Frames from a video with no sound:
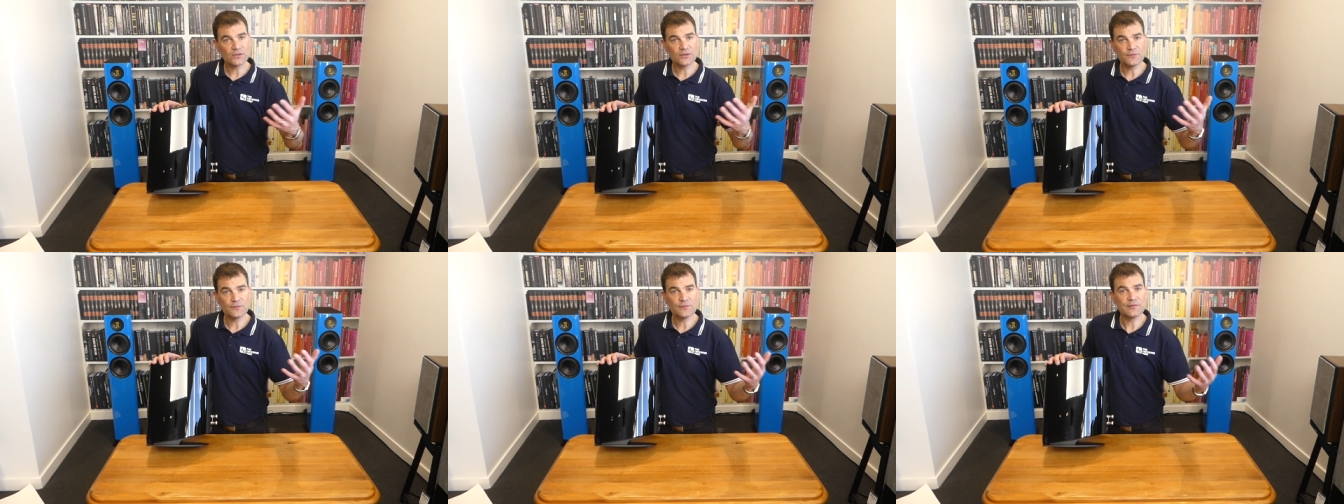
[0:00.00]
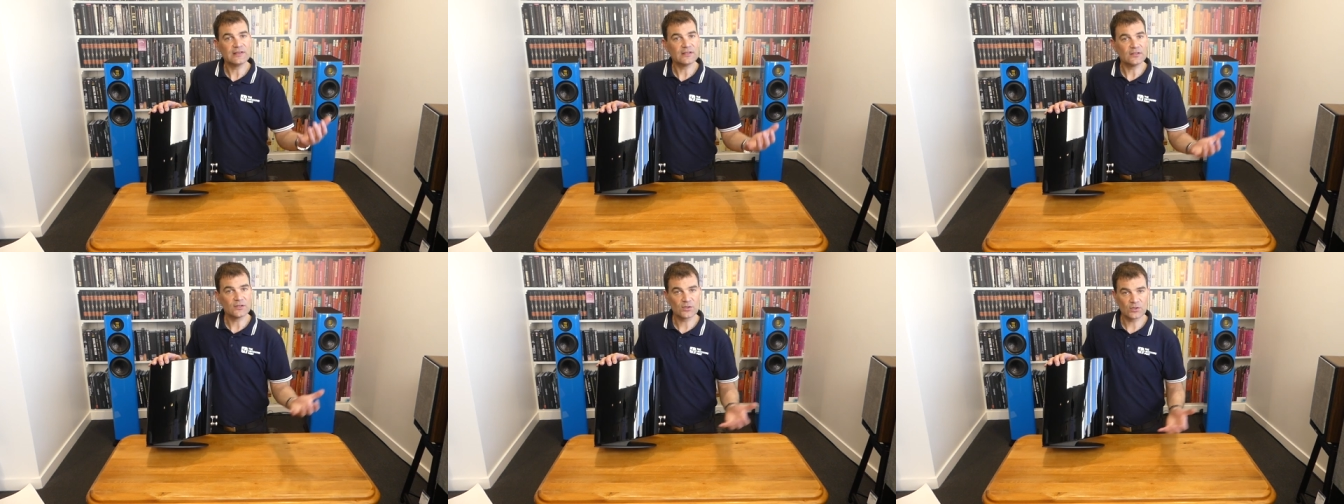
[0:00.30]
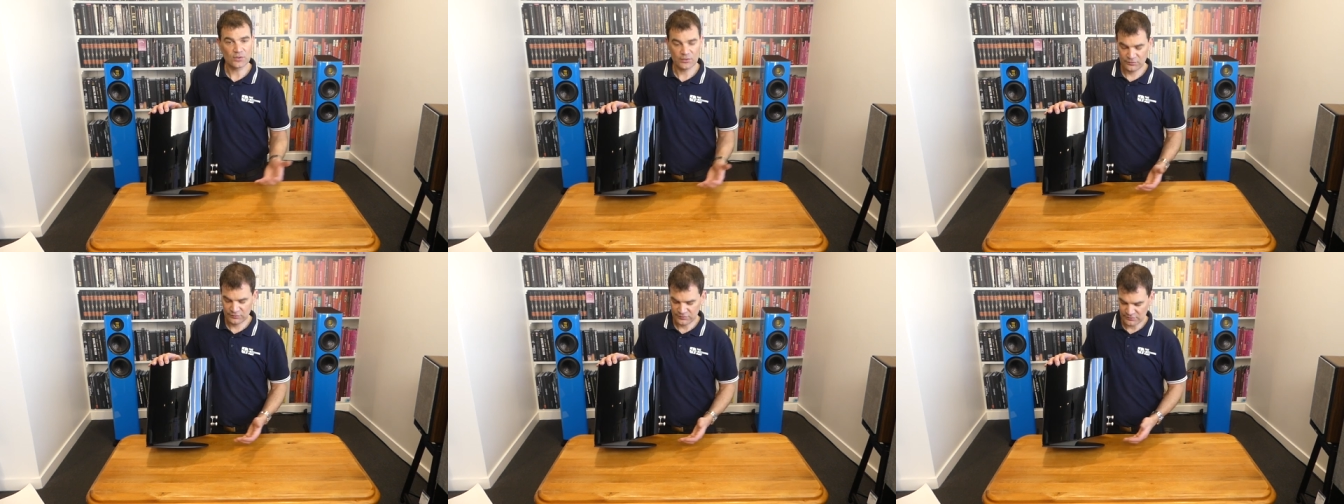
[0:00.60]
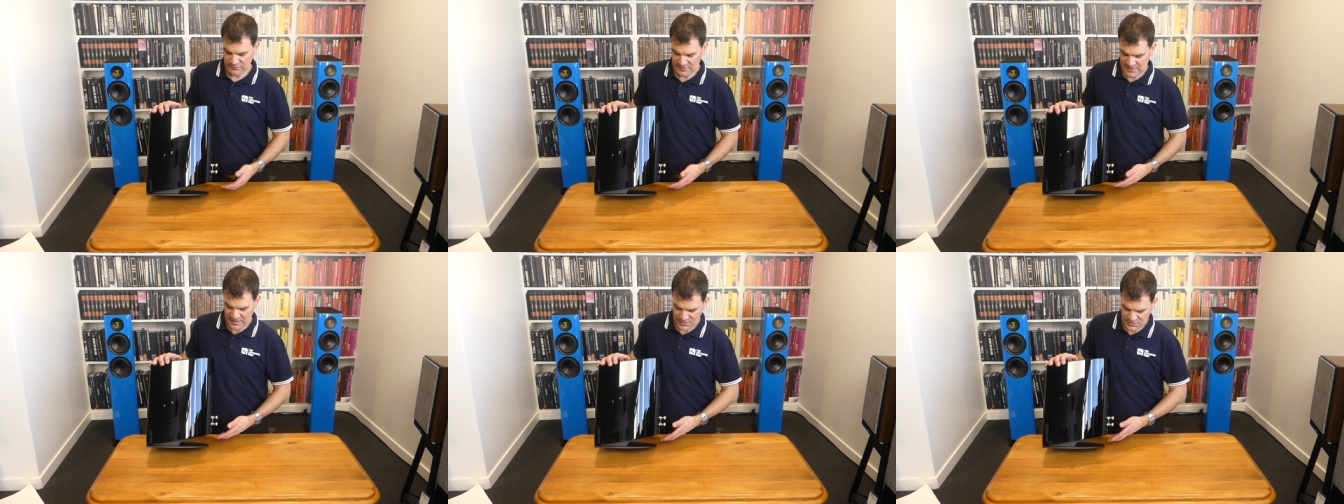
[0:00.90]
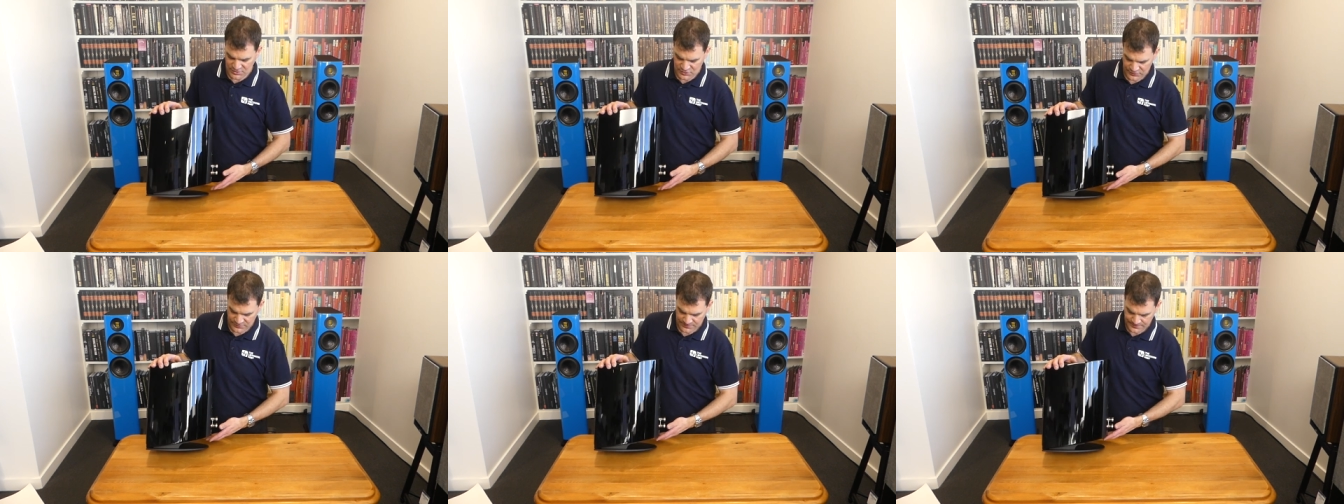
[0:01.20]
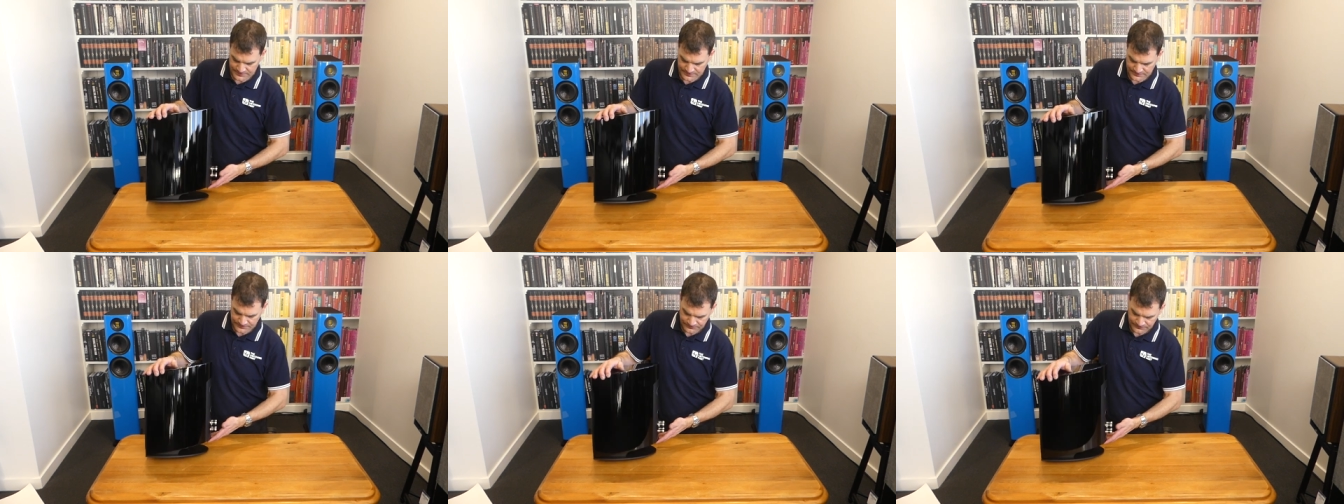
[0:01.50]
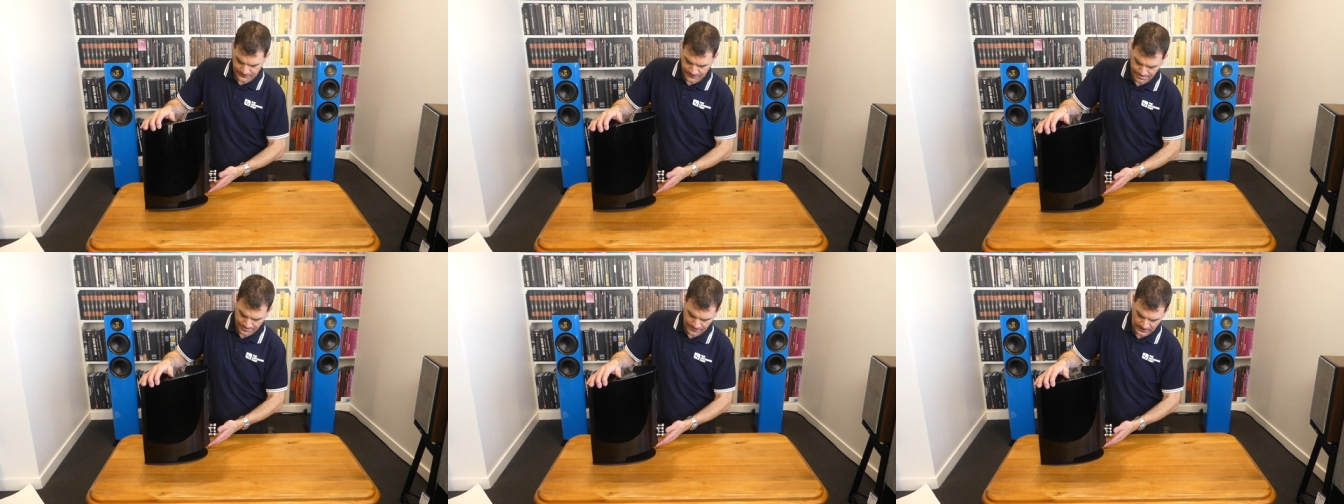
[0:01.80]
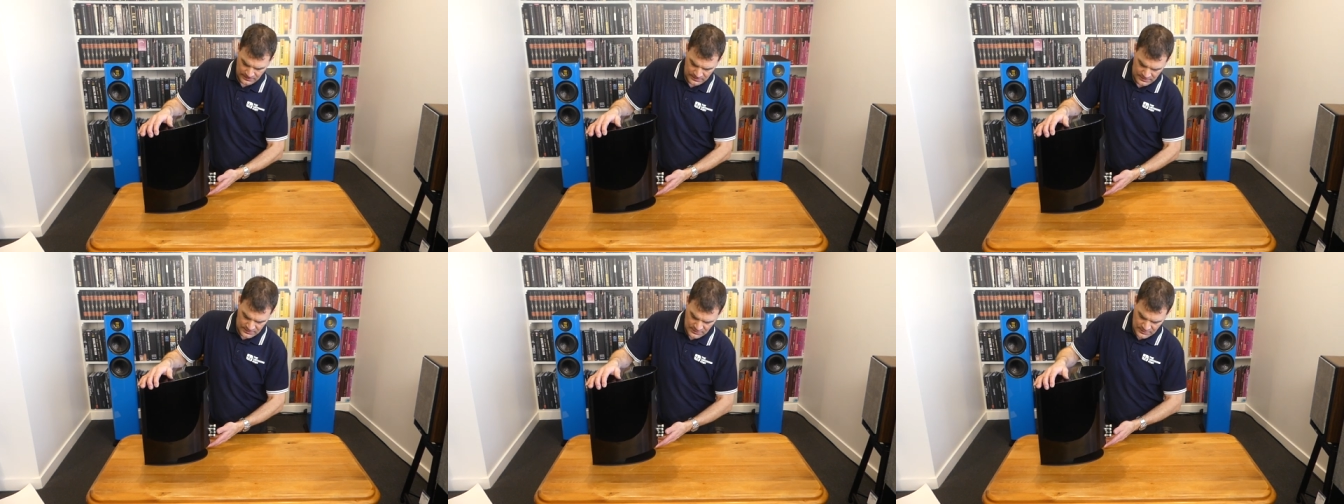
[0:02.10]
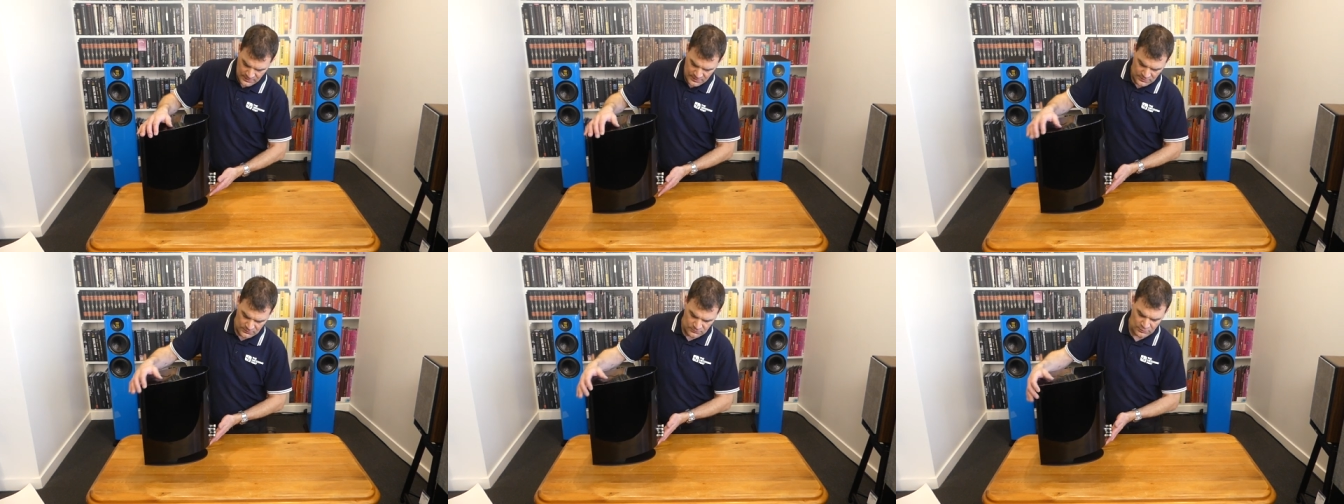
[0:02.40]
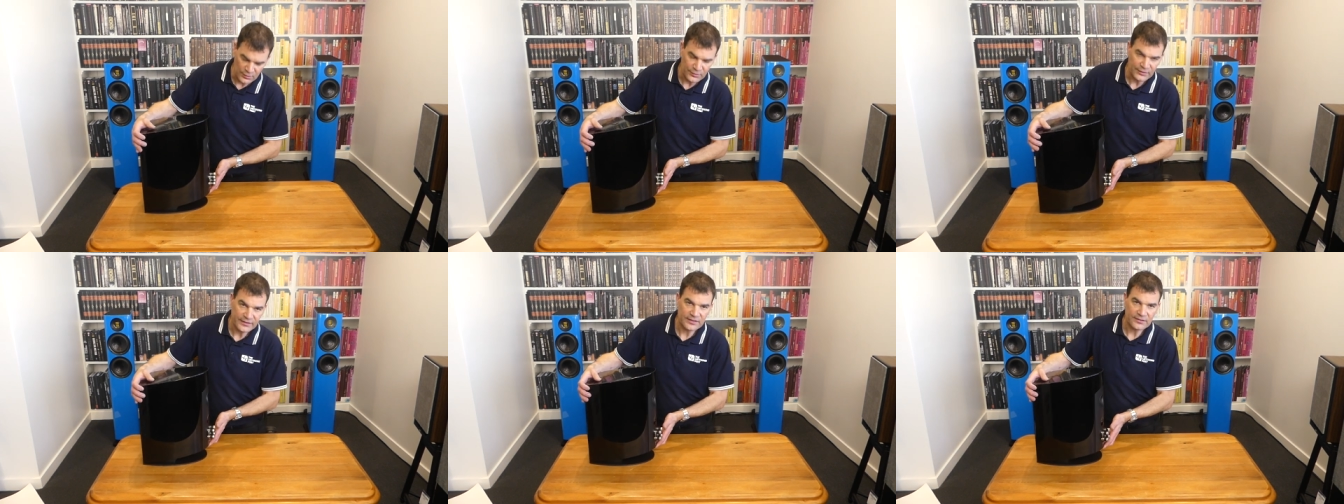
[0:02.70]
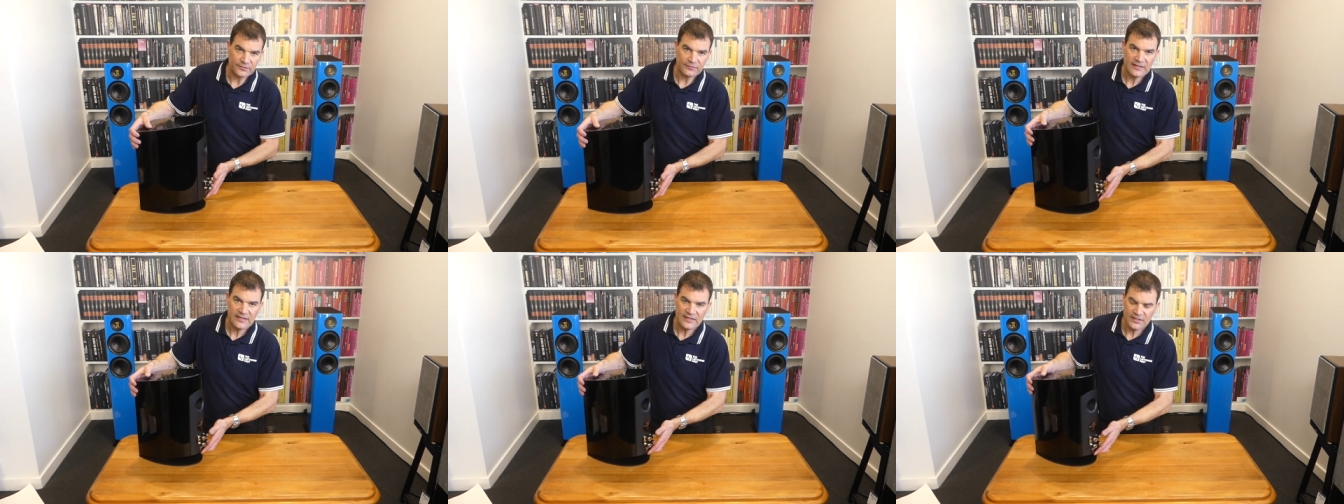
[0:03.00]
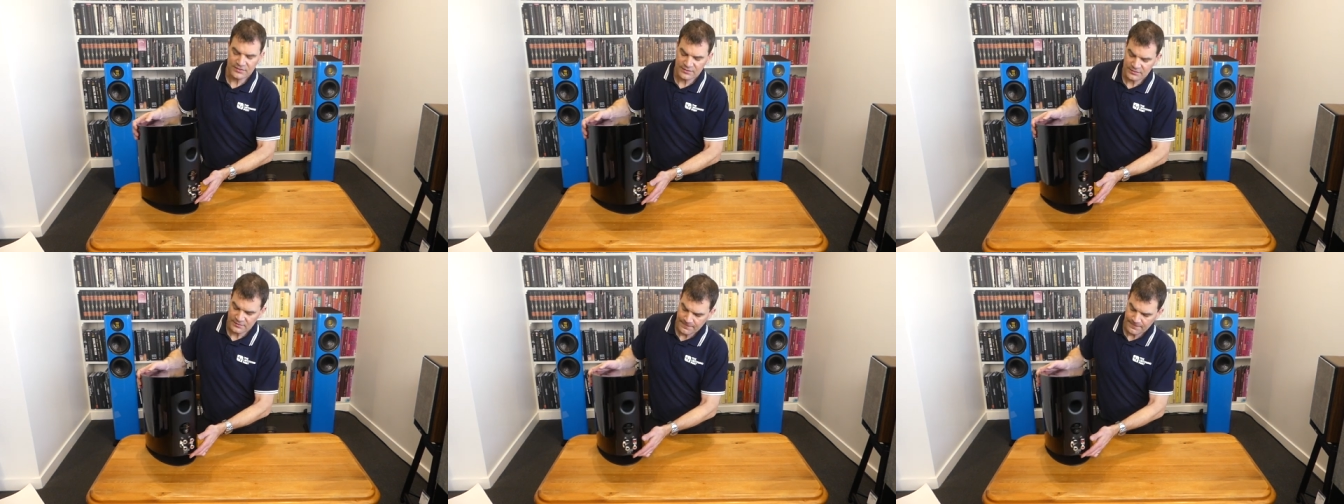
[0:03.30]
and feel across the range. Rolling it around,